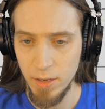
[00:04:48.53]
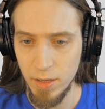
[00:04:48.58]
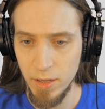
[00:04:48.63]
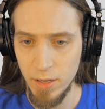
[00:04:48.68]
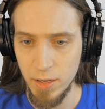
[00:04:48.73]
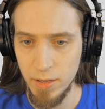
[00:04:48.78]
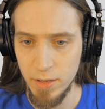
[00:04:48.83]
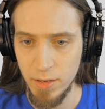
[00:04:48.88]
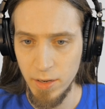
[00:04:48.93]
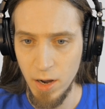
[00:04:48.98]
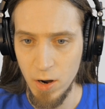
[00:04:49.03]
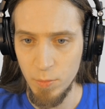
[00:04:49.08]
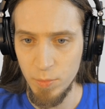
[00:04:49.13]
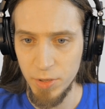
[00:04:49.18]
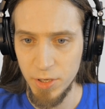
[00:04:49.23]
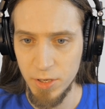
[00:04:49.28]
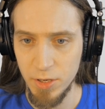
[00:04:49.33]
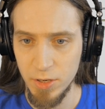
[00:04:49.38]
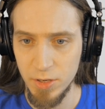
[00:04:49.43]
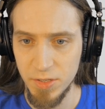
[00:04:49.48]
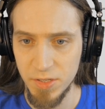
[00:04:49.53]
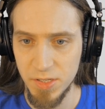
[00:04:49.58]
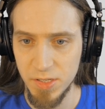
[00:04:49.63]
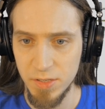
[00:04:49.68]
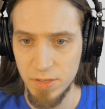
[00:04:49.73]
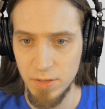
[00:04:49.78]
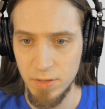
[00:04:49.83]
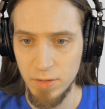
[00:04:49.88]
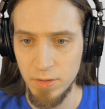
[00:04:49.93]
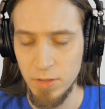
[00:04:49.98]
And now
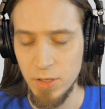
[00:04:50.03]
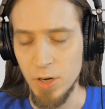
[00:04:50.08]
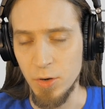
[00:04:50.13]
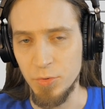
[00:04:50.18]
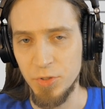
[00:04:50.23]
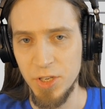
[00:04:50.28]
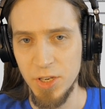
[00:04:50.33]
because, you know,